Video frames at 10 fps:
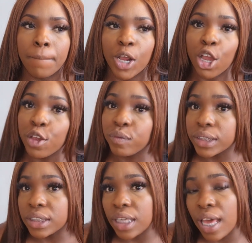
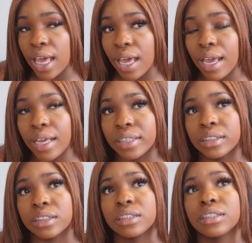COVID
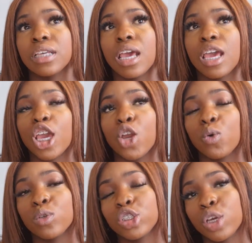tests. It
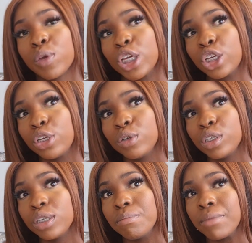also
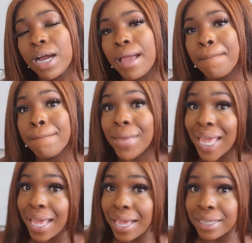included my
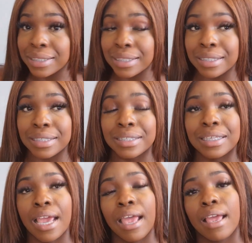meds.
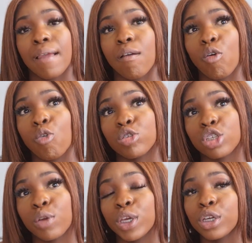It
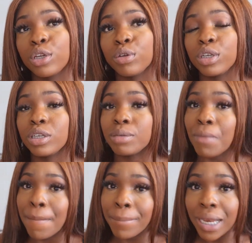also included
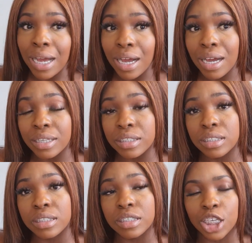my
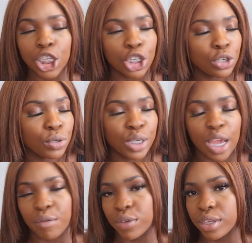bloods. It included
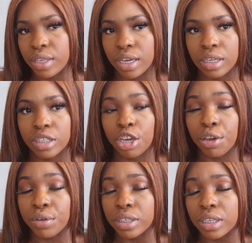everything. The
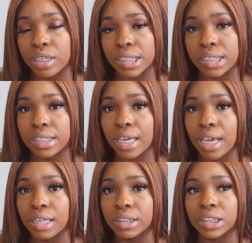only thing, as I
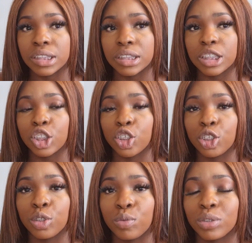said, it didn't
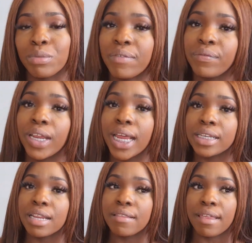include was my
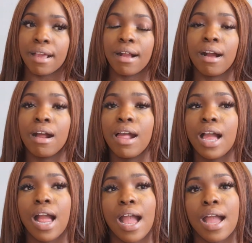flight there
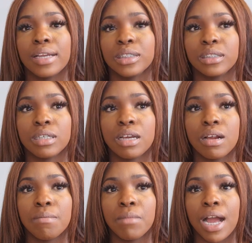and
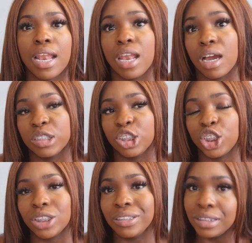my
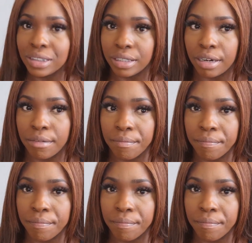lunch and dinner.